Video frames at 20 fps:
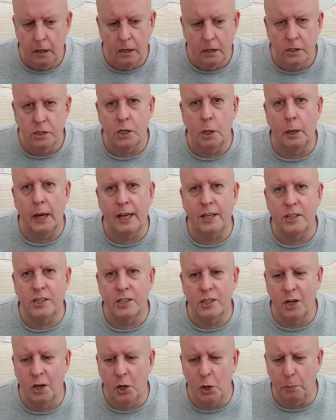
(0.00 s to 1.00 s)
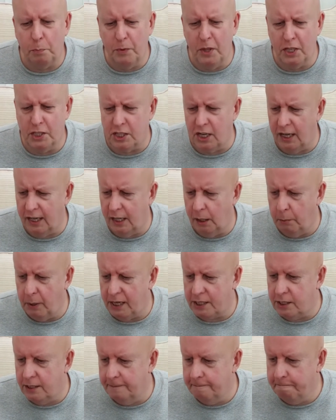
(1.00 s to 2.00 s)
So let's up this a little
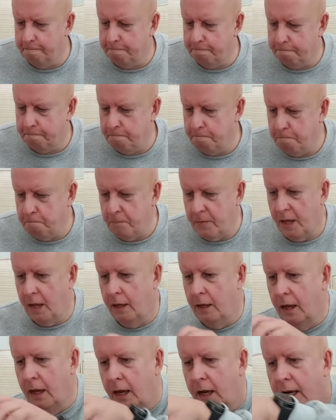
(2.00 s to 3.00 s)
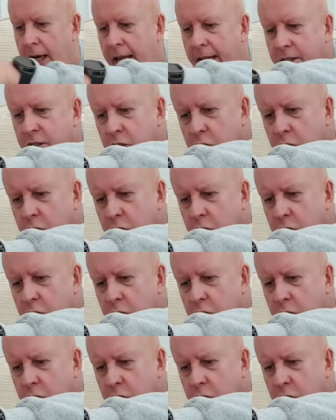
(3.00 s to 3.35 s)
bit. Let's